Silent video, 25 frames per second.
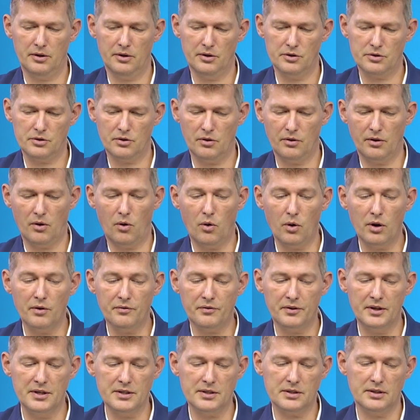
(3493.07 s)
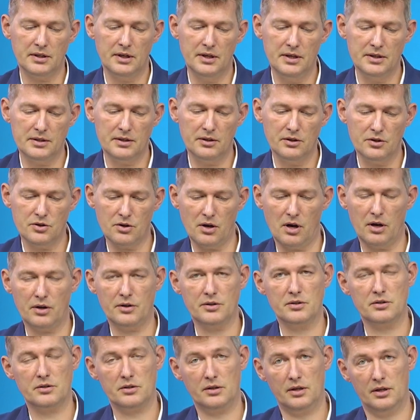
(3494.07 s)
So all of this is in
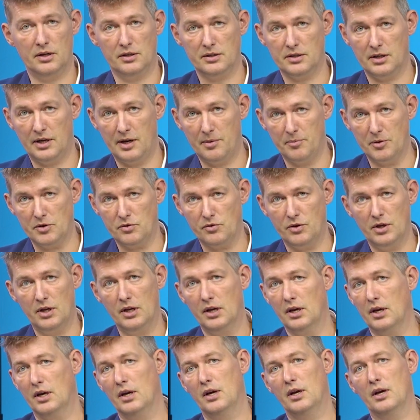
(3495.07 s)
docs in telemetry,